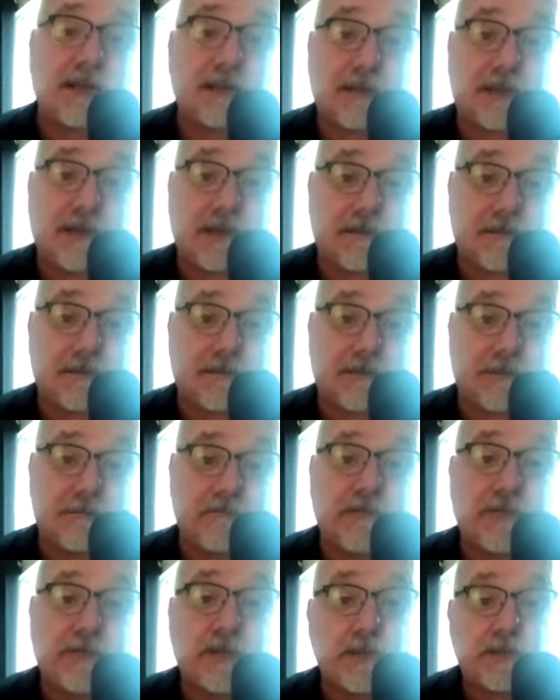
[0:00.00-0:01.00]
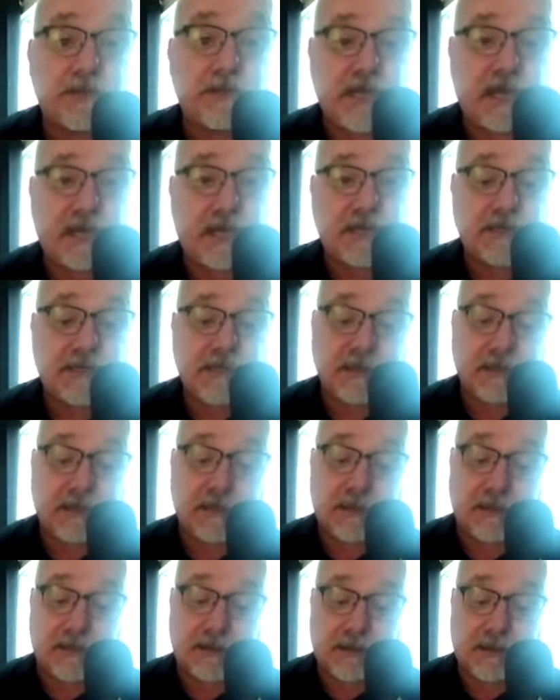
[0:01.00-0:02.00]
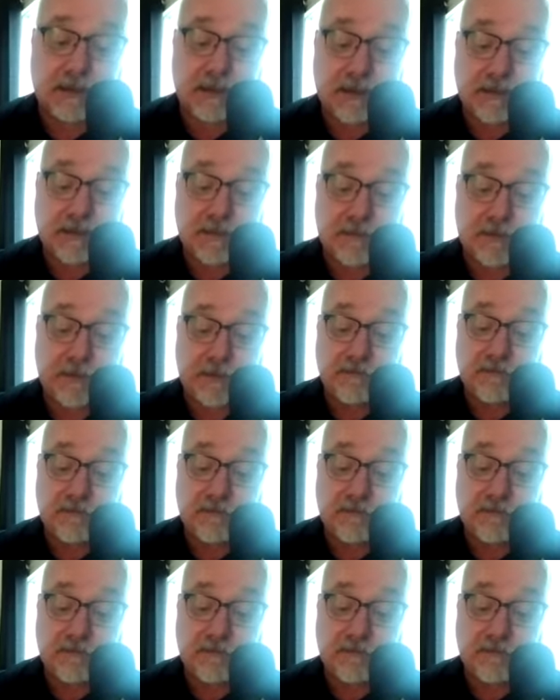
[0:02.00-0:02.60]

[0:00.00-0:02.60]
life, changing our life